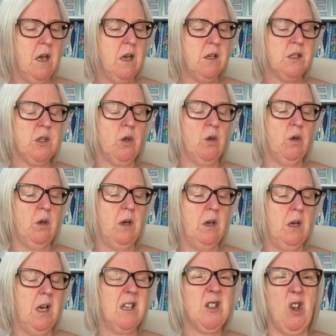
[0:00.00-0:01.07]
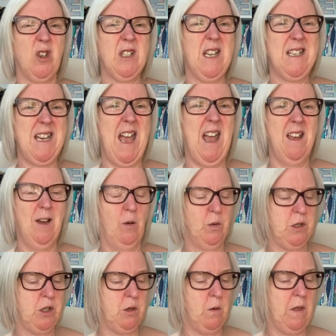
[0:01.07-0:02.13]
so I sort of said yeah I
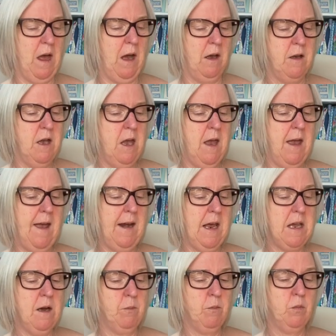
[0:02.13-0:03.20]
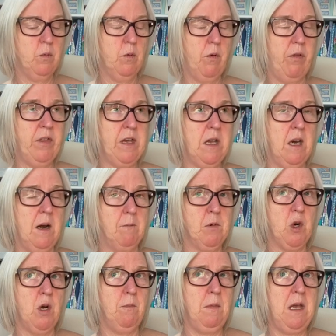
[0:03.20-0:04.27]
would do that and I am thinking I'm
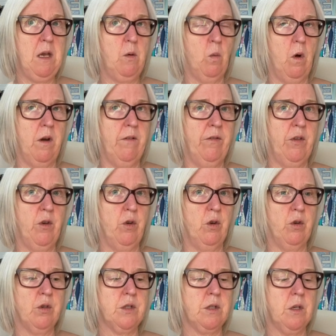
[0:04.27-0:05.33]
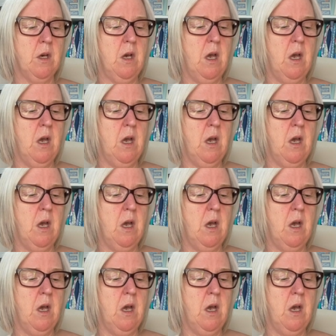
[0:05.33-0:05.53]
going to make one of those